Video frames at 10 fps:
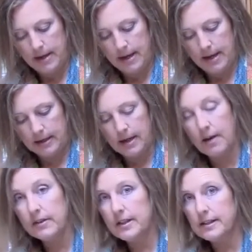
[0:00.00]
and
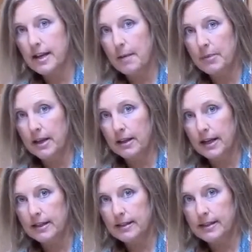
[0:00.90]
cover this up and
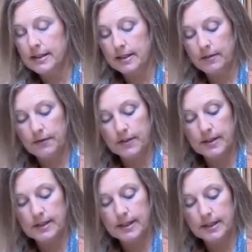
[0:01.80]
let it sit for
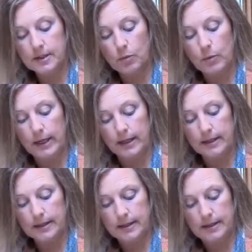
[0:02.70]
6
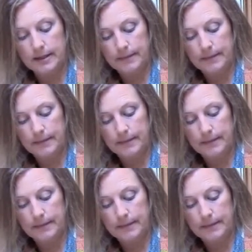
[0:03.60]
weeks.